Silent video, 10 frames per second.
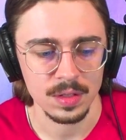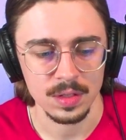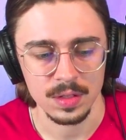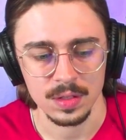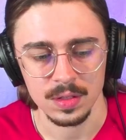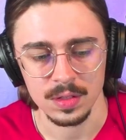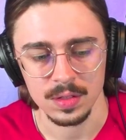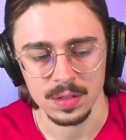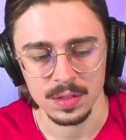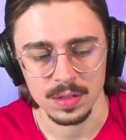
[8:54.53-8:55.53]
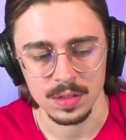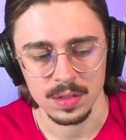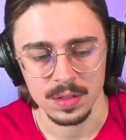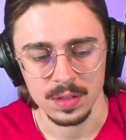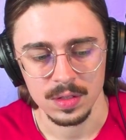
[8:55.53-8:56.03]

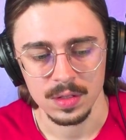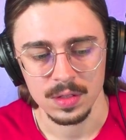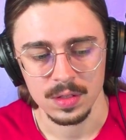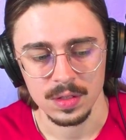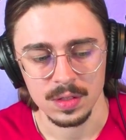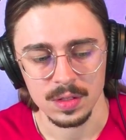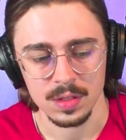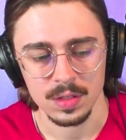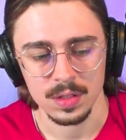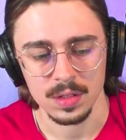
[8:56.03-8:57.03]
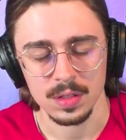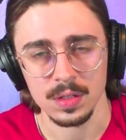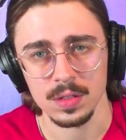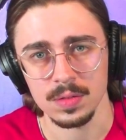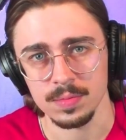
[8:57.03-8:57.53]

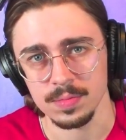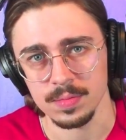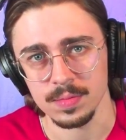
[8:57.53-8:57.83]
This person isn't speaking.